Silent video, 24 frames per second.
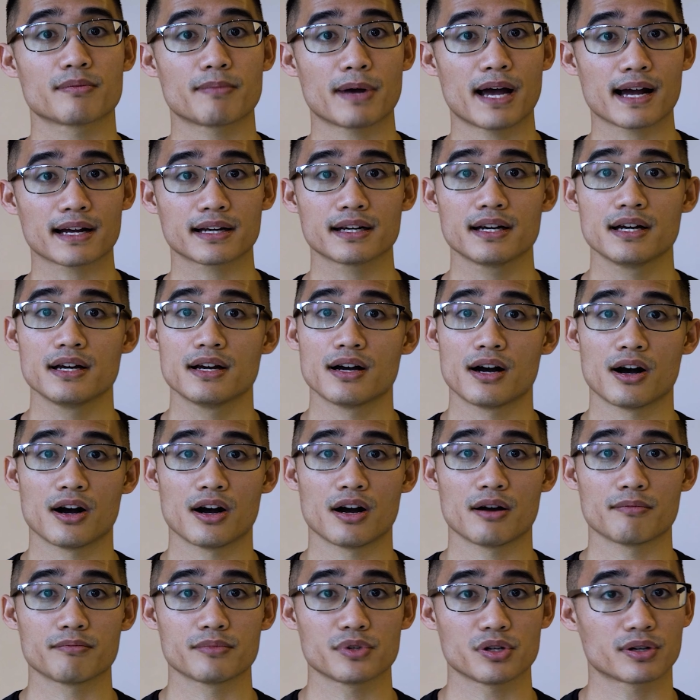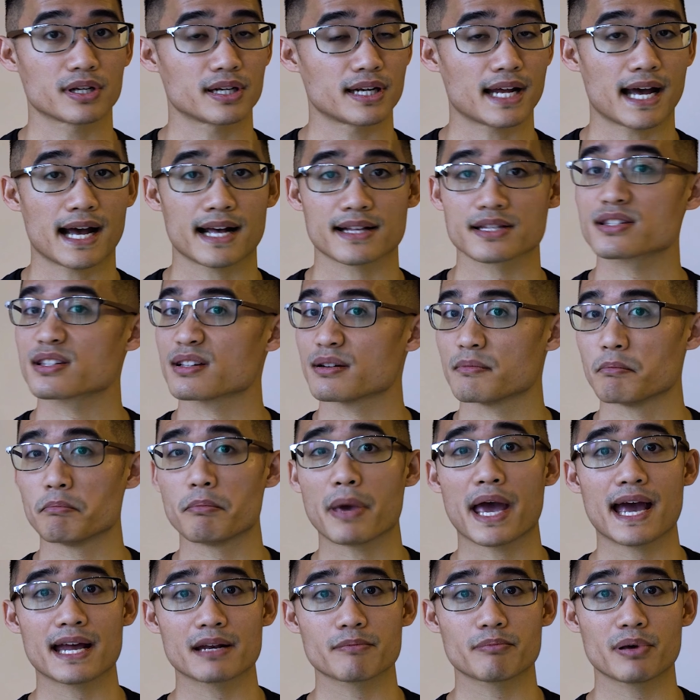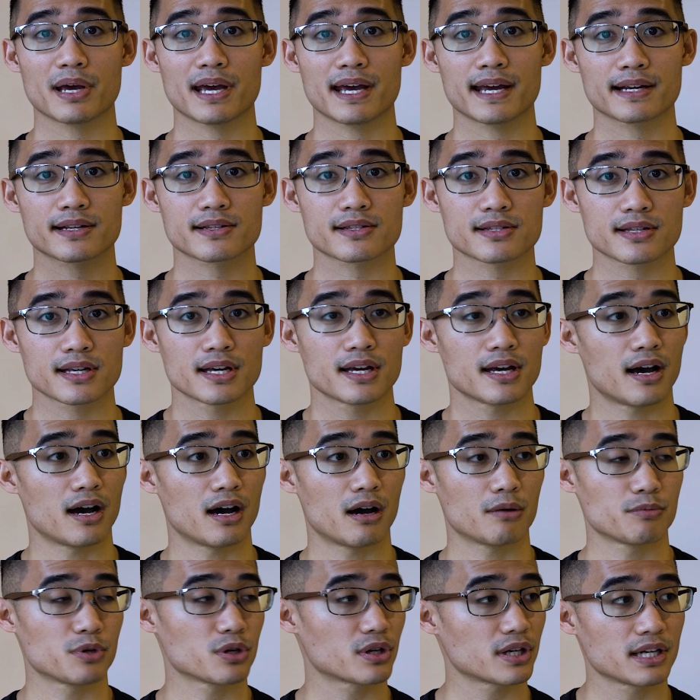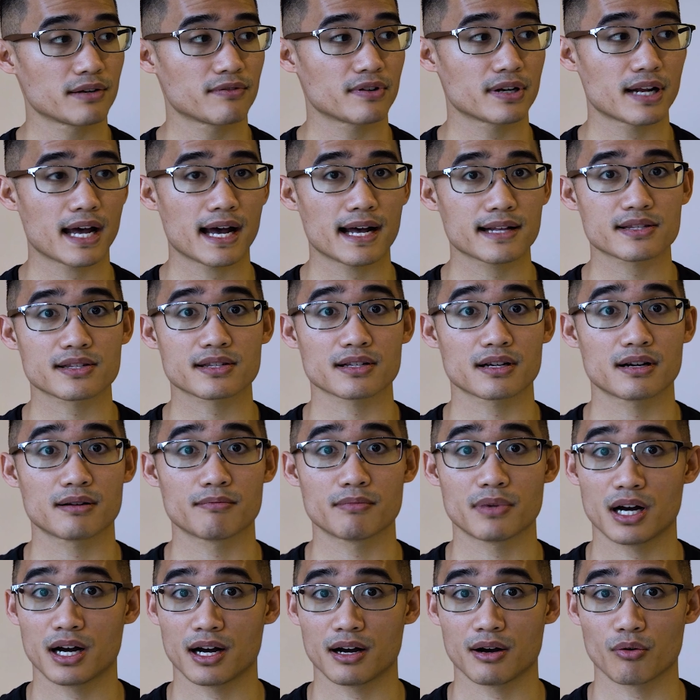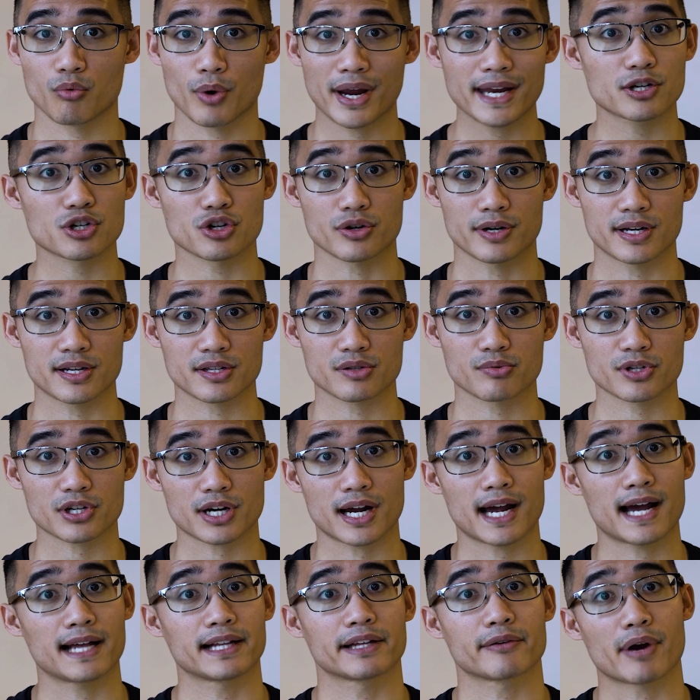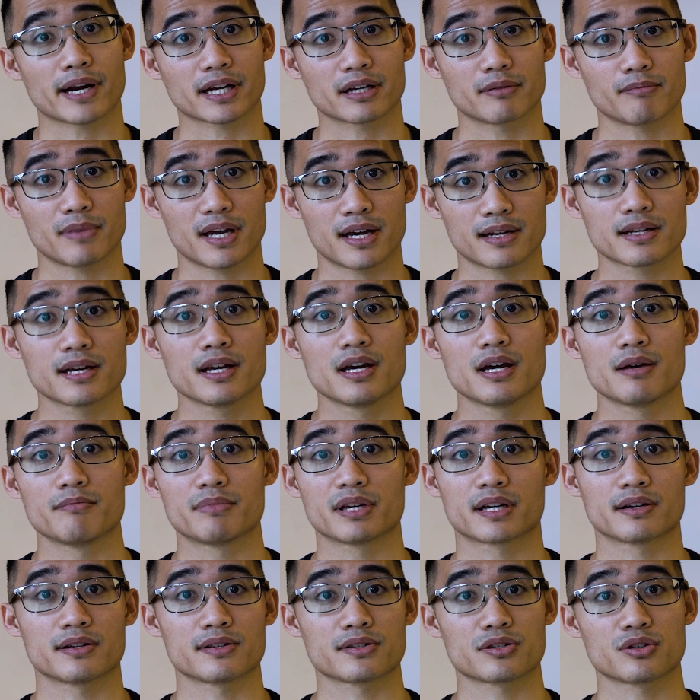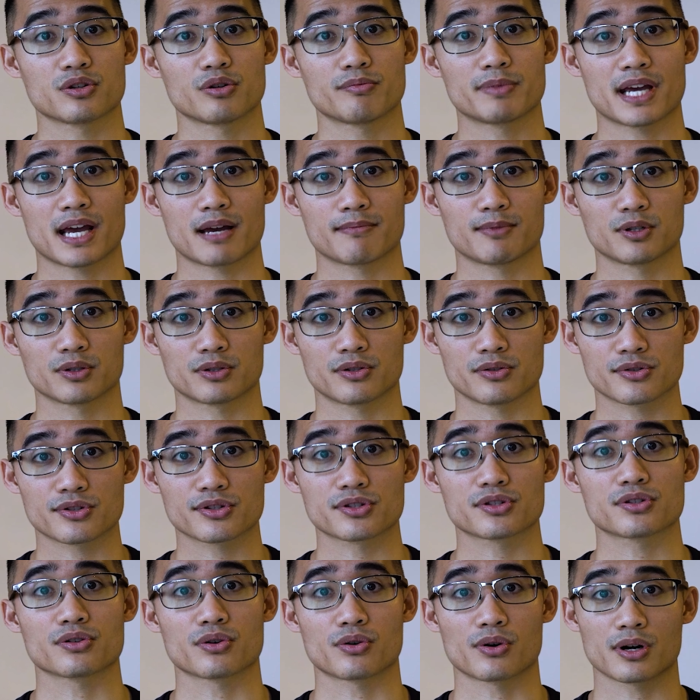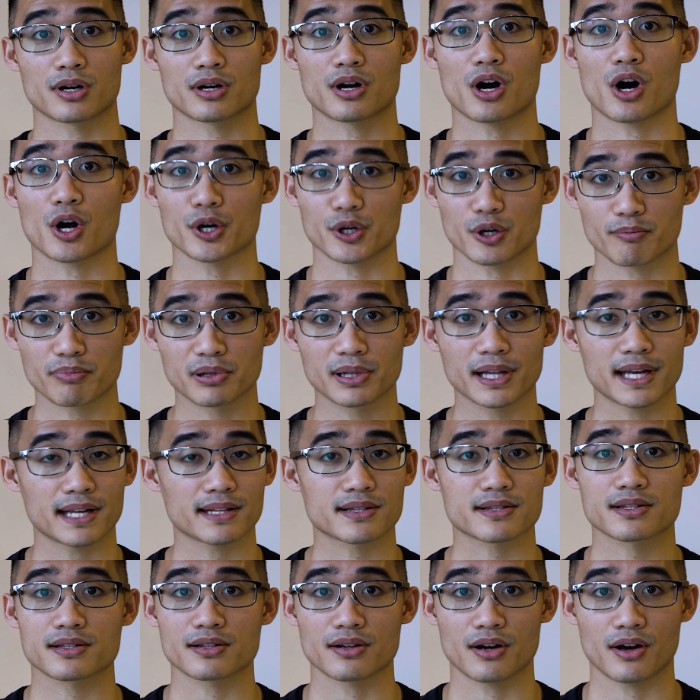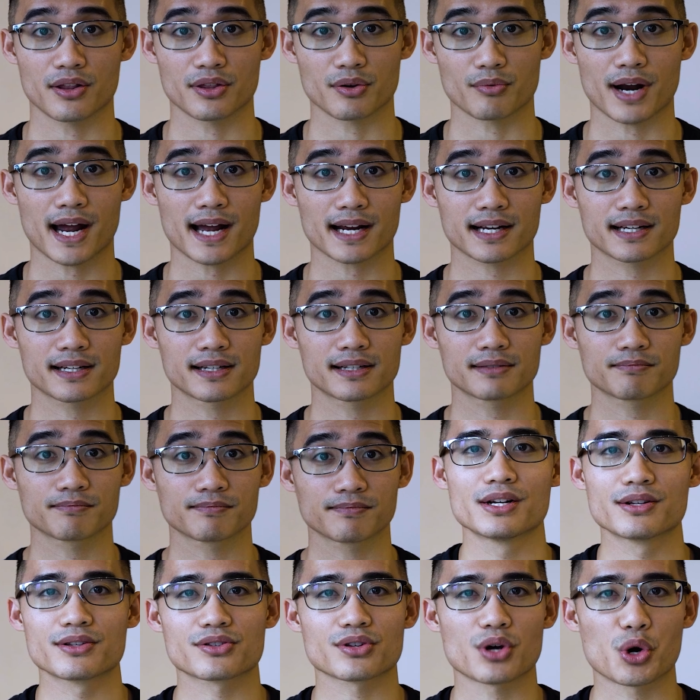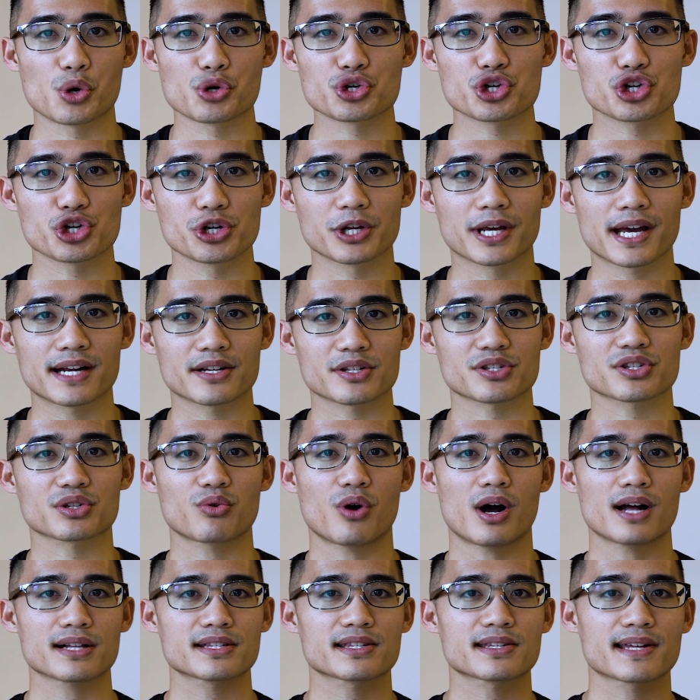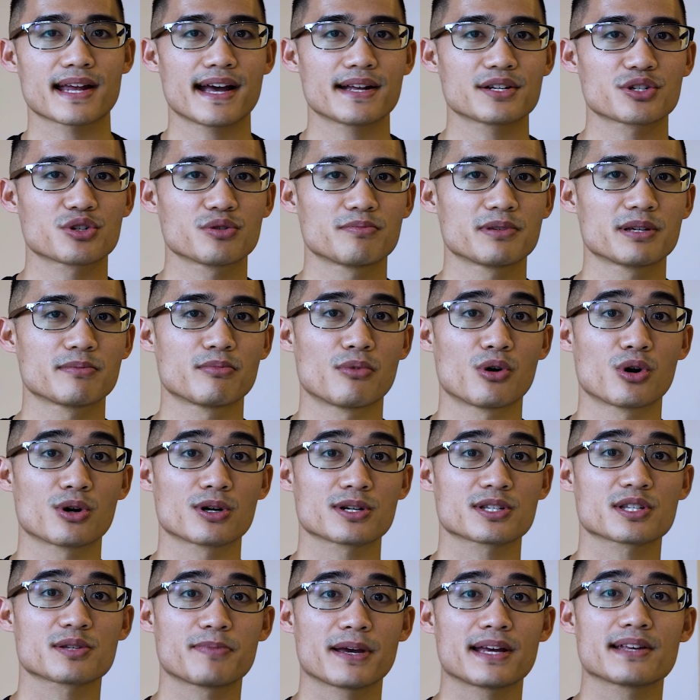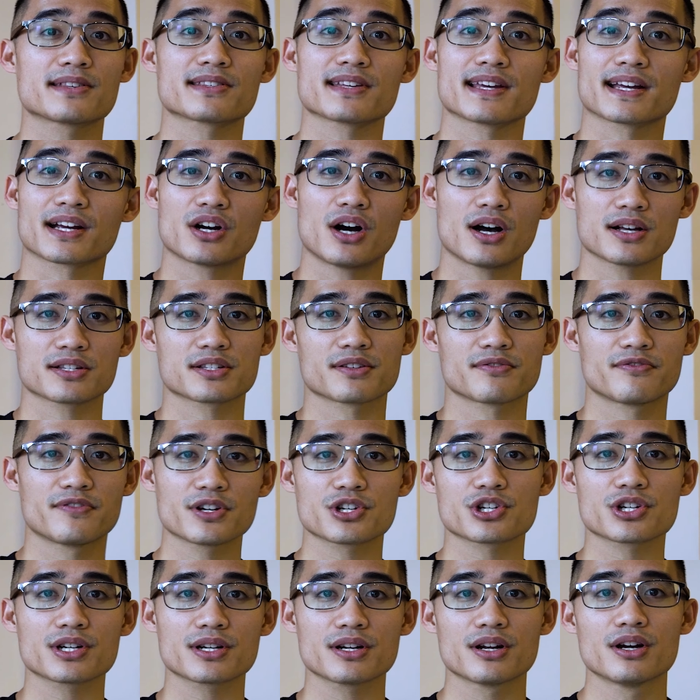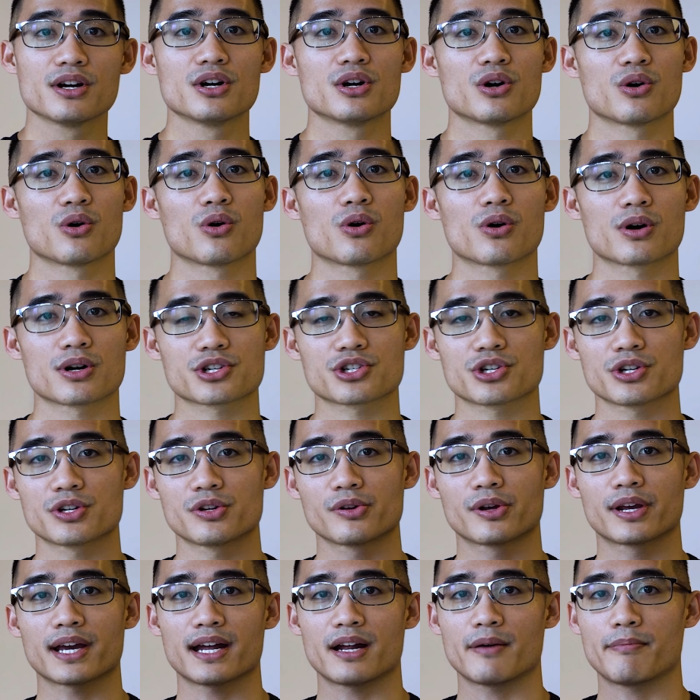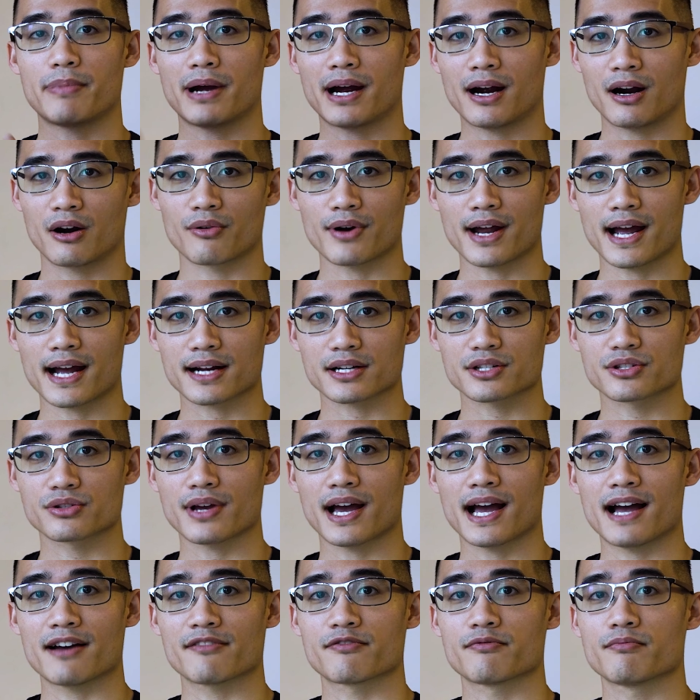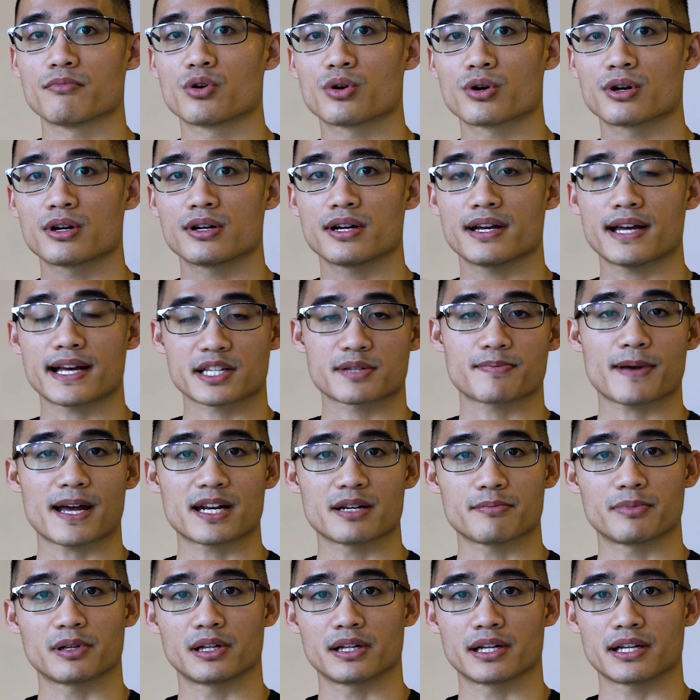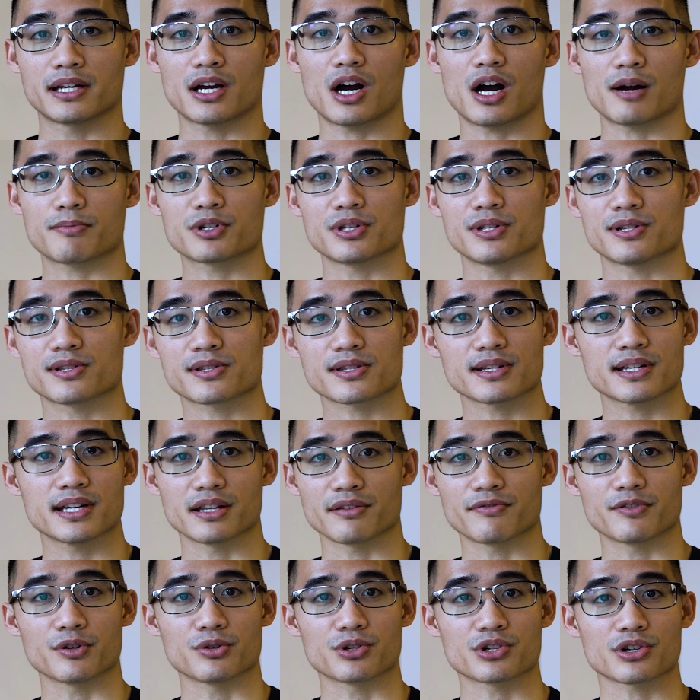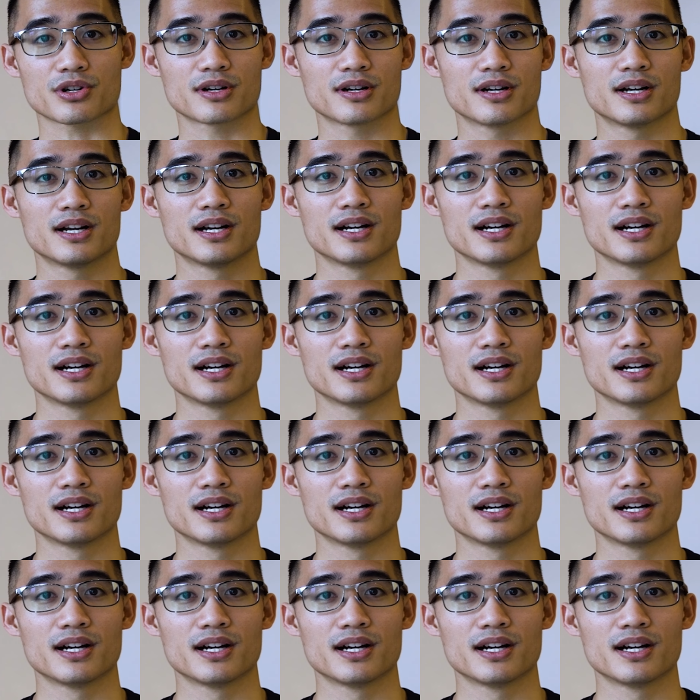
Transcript: the back, you can add some band pegs, you can even add some weight trees, which I highly recommend because you'll be able to store all your plates on the rack. So should you get a squat stand to be more space and cost efficient, or should you get a power rack to have more expandability options in the future?